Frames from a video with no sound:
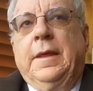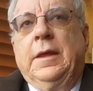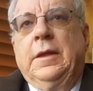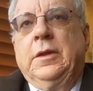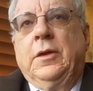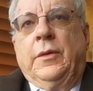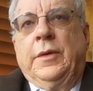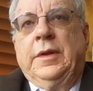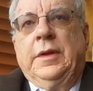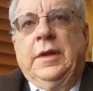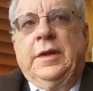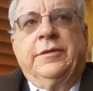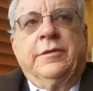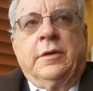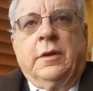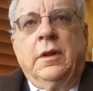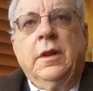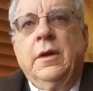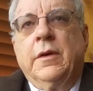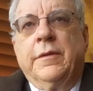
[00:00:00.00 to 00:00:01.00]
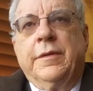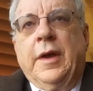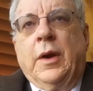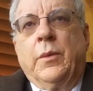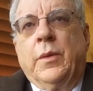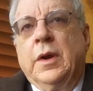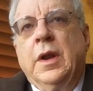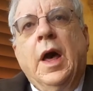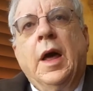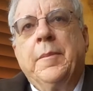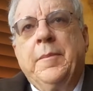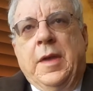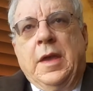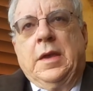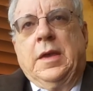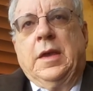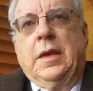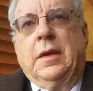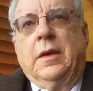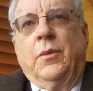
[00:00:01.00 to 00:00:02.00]
you know it, it's clear that we're not
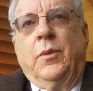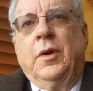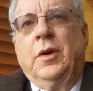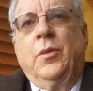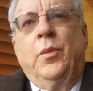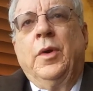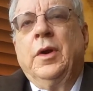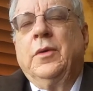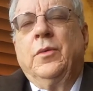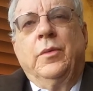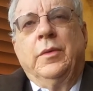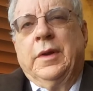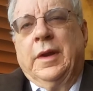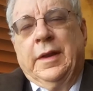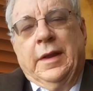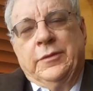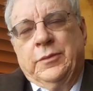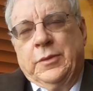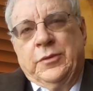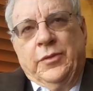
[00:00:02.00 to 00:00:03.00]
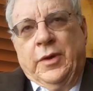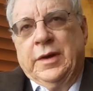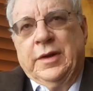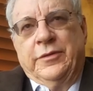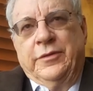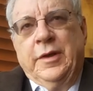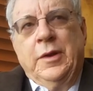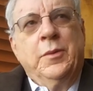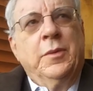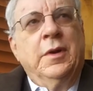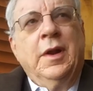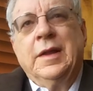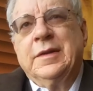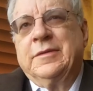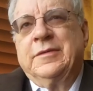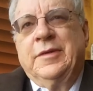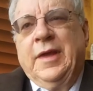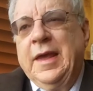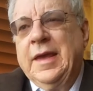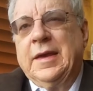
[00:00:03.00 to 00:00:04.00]
making we're, we're, as we try to say we're not
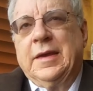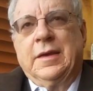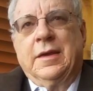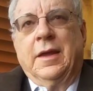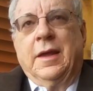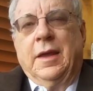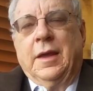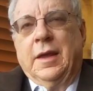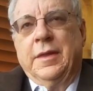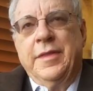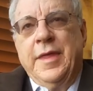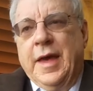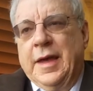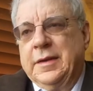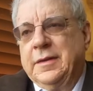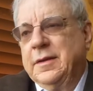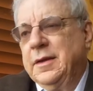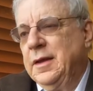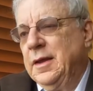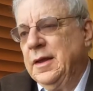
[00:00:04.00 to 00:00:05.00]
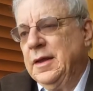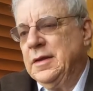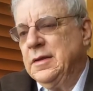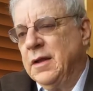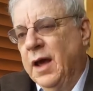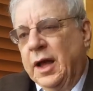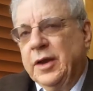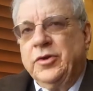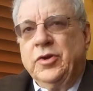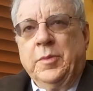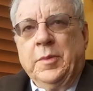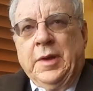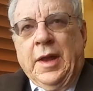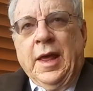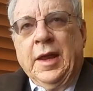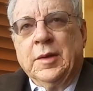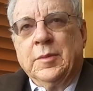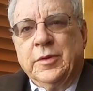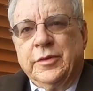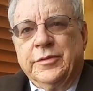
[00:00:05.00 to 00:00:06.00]
saying that non-human
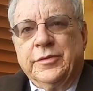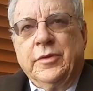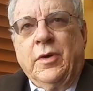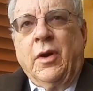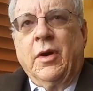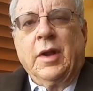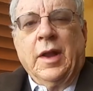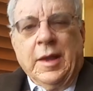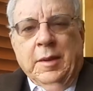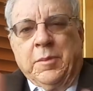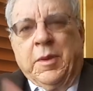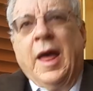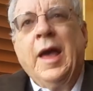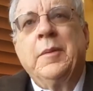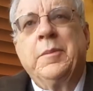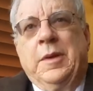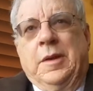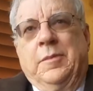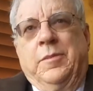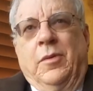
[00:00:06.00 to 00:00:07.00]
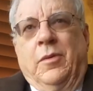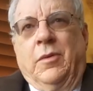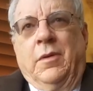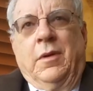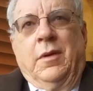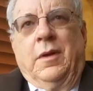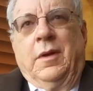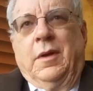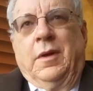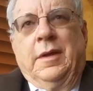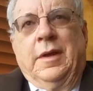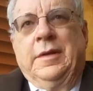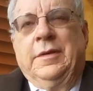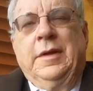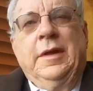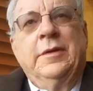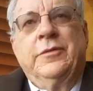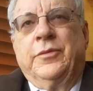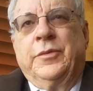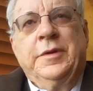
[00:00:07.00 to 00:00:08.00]
animals are like black people. Uh-huh. It,
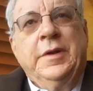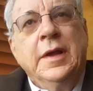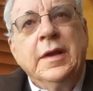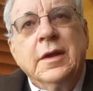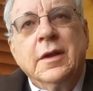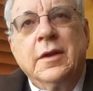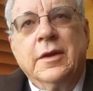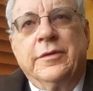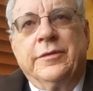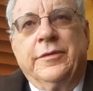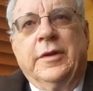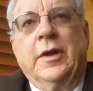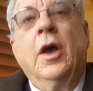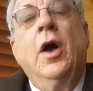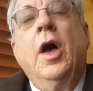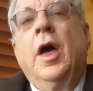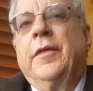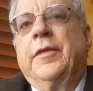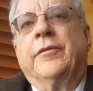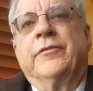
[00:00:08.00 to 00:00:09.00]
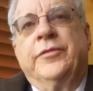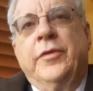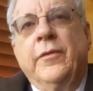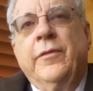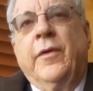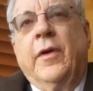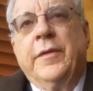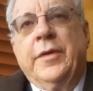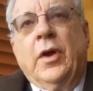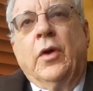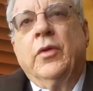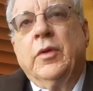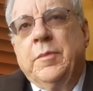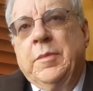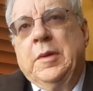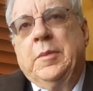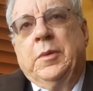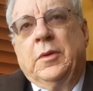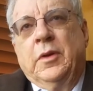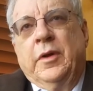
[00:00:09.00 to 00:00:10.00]
it's ridiculous. Uh-huh. The, so far, the only
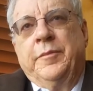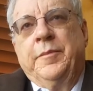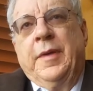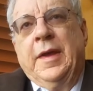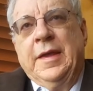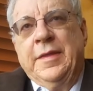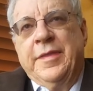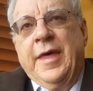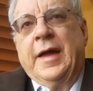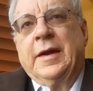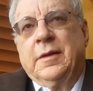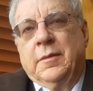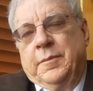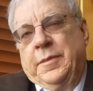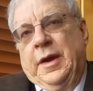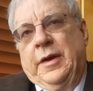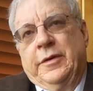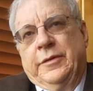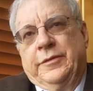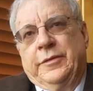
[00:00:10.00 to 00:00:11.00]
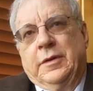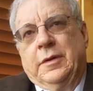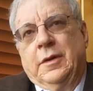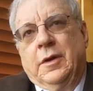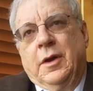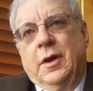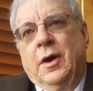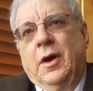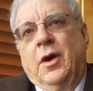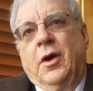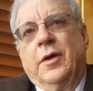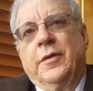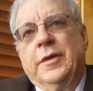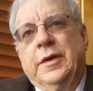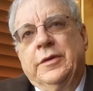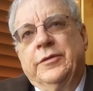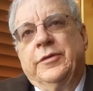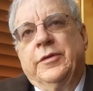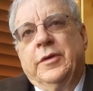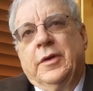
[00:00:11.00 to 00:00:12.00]
people who have made that comparison are
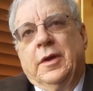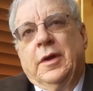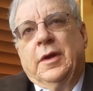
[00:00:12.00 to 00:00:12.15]
these